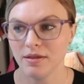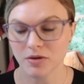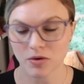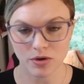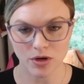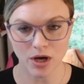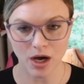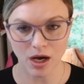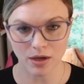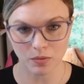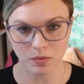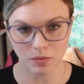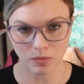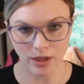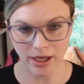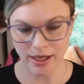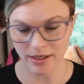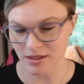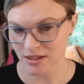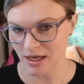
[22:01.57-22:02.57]
they're not
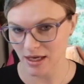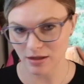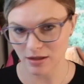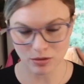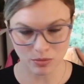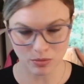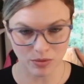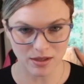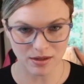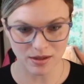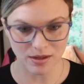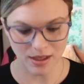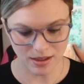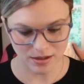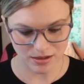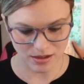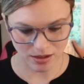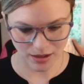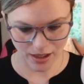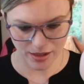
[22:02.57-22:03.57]
say 3
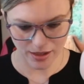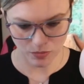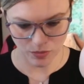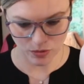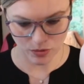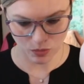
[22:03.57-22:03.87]
things aligned with